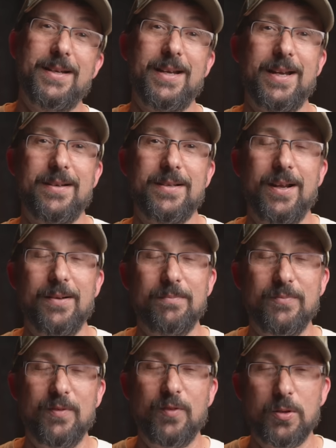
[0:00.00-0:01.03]

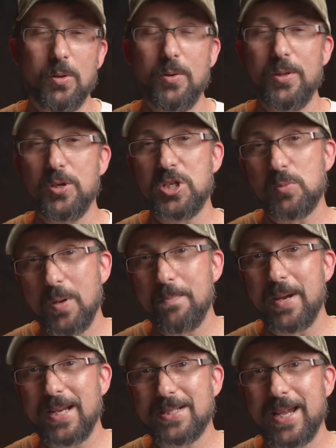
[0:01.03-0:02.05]
and throwing those swim
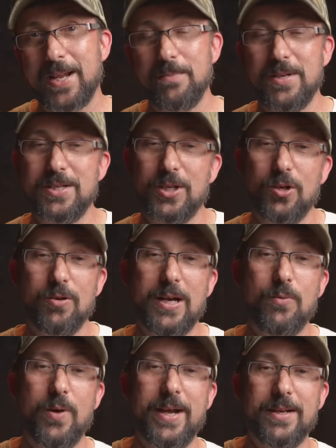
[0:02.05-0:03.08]
baits at them is a
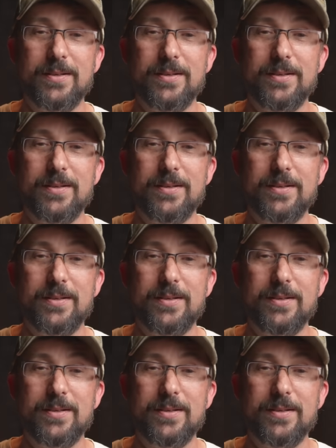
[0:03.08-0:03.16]
great way